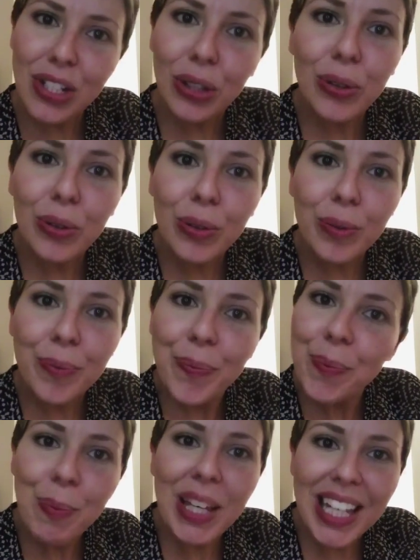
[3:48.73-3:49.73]
Two,
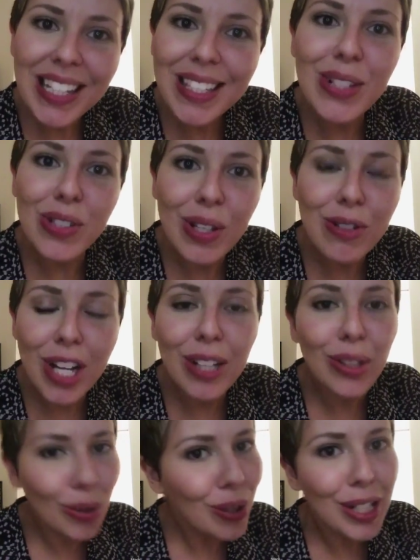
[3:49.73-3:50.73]
because they're so
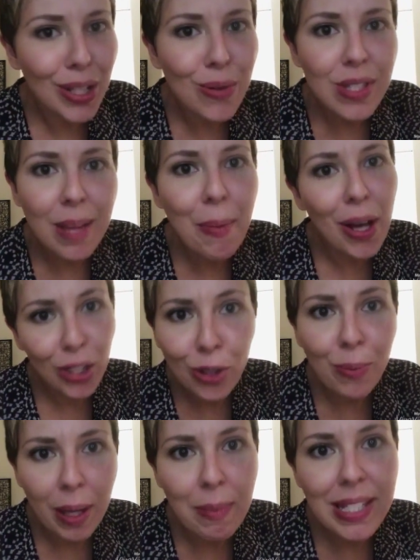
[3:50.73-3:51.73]
gentle you can use them
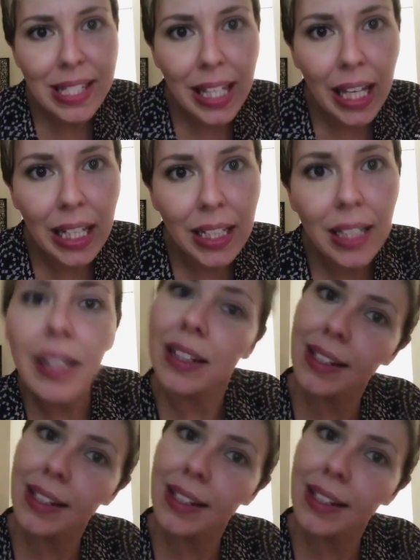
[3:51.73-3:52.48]
on your baby's skin.